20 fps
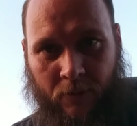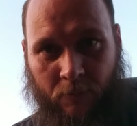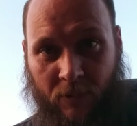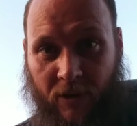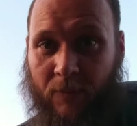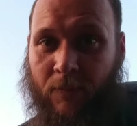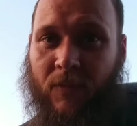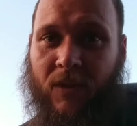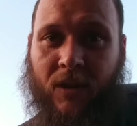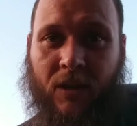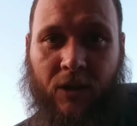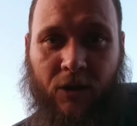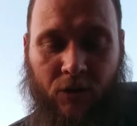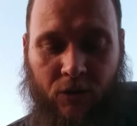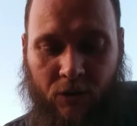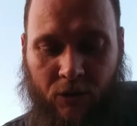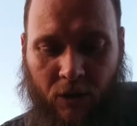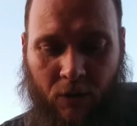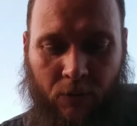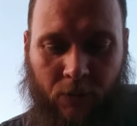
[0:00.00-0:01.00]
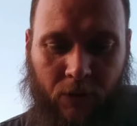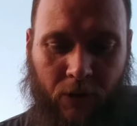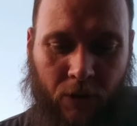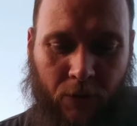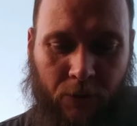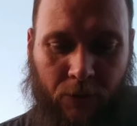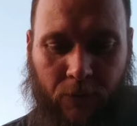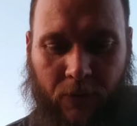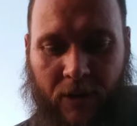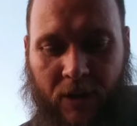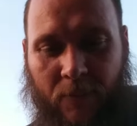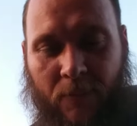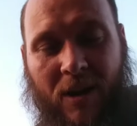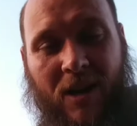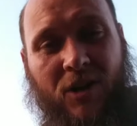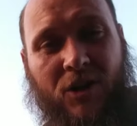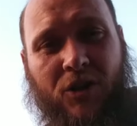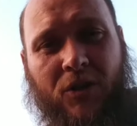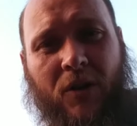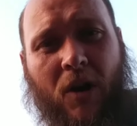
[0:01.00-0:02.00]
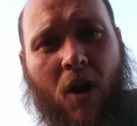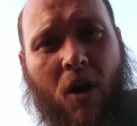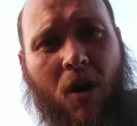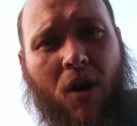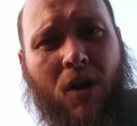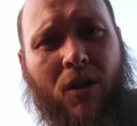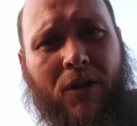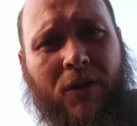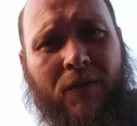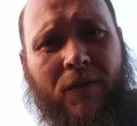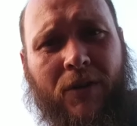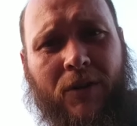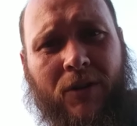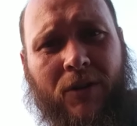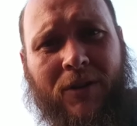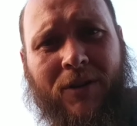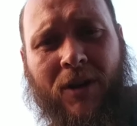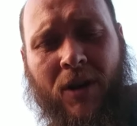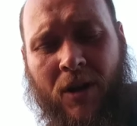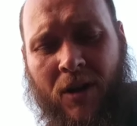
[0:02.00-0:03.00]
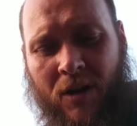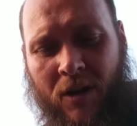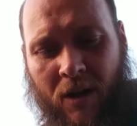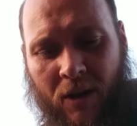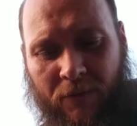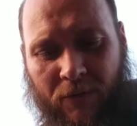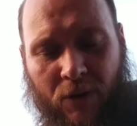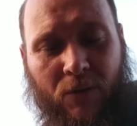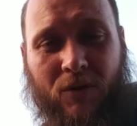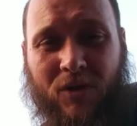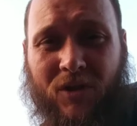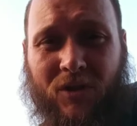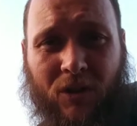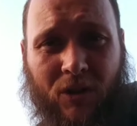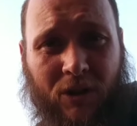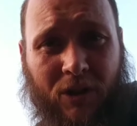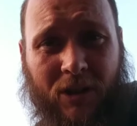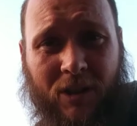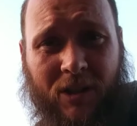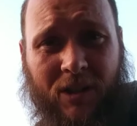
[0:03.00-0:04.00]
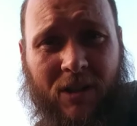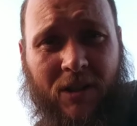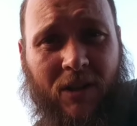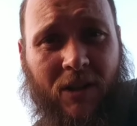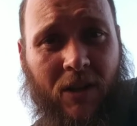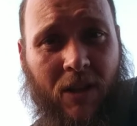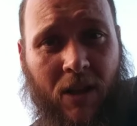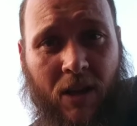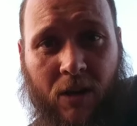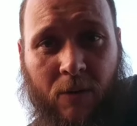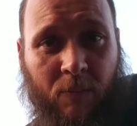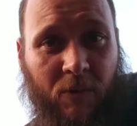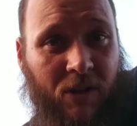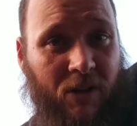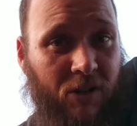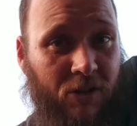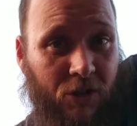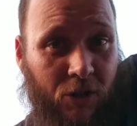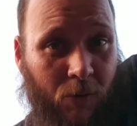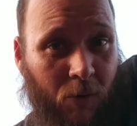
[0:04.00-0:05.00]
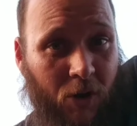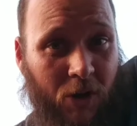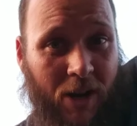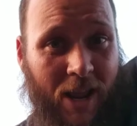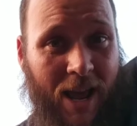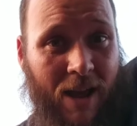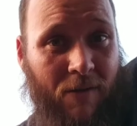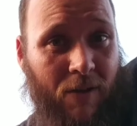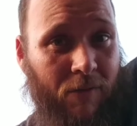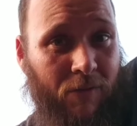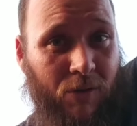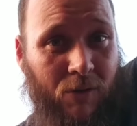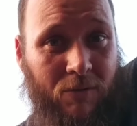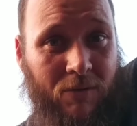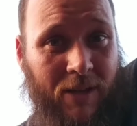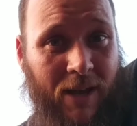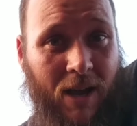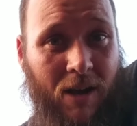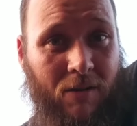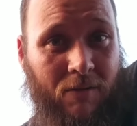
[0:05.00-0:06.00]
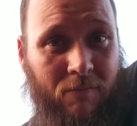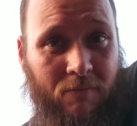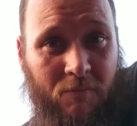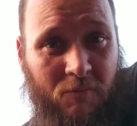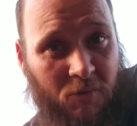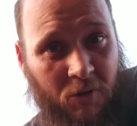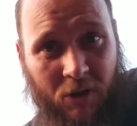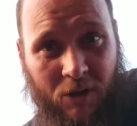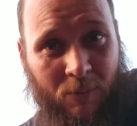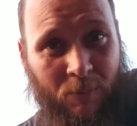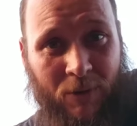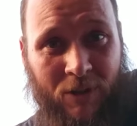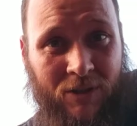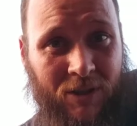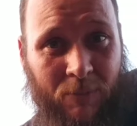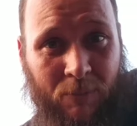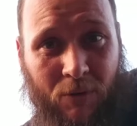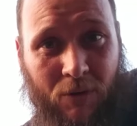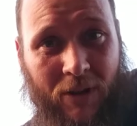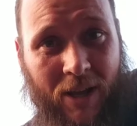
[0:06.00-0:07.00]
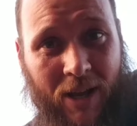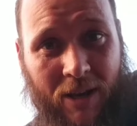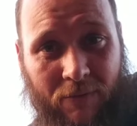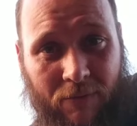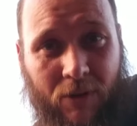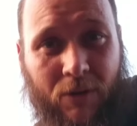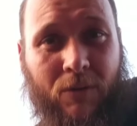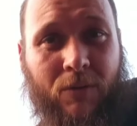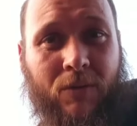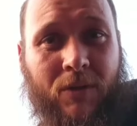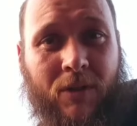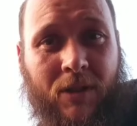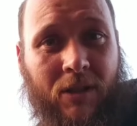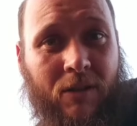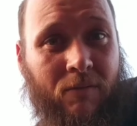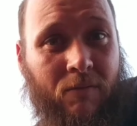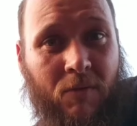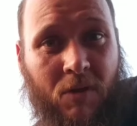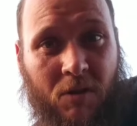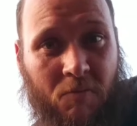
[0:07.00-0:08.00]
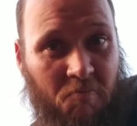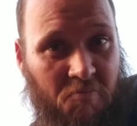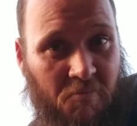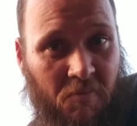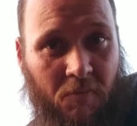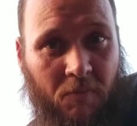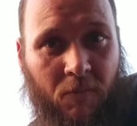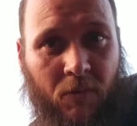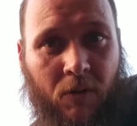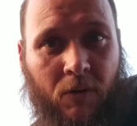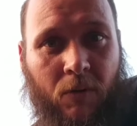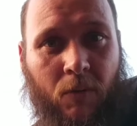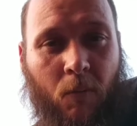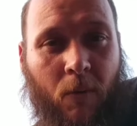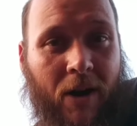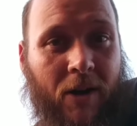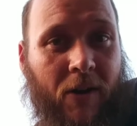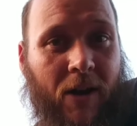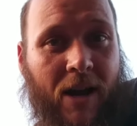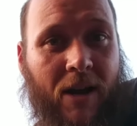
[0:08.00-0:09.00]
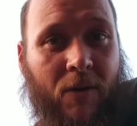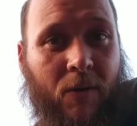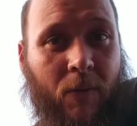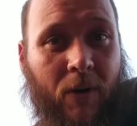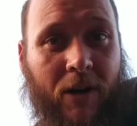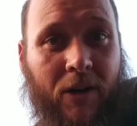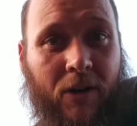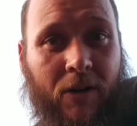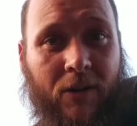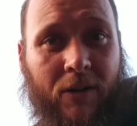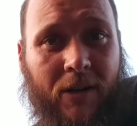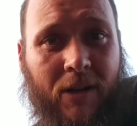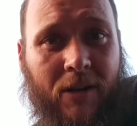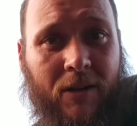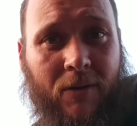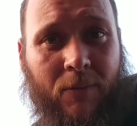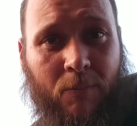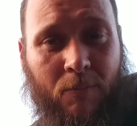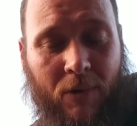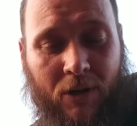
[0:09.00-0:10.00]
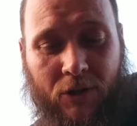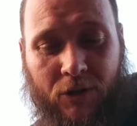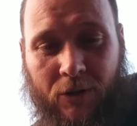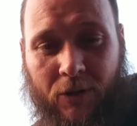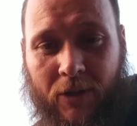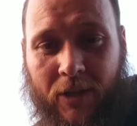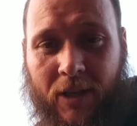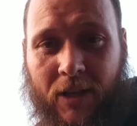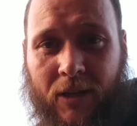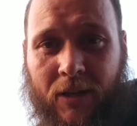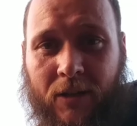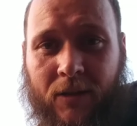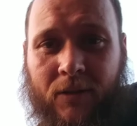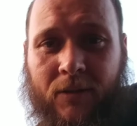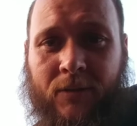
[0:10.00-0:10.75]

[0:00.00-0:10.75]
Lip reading: Beep. You're just going to go through there. Make sure all of your fuses are good, because you could have a fuse out. It could be a simple light fuse, and while you're under here, make sure you get it.